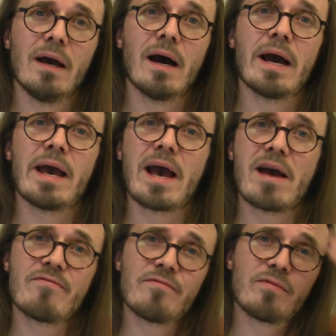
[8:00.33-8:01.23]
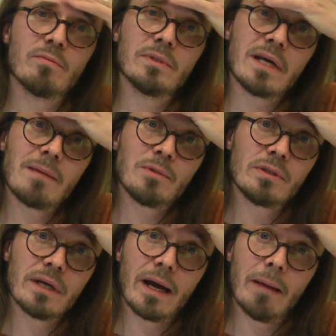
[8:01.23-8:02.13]
I have from time to
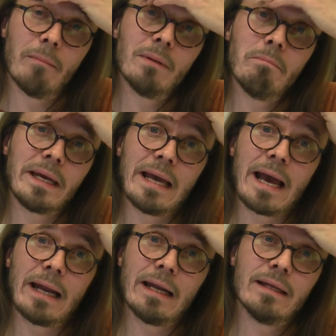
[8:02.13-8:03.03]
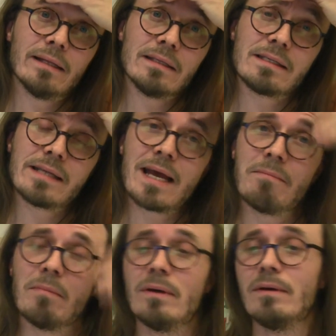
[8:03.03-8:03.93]
time began the
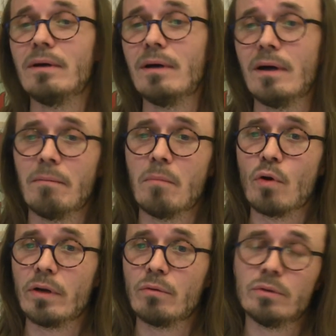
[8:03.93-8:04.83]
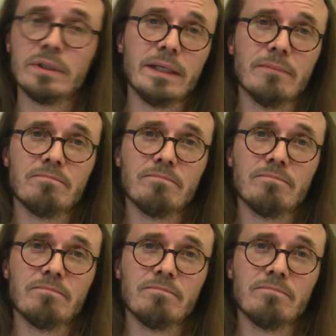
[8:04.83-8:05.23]
same morning routine.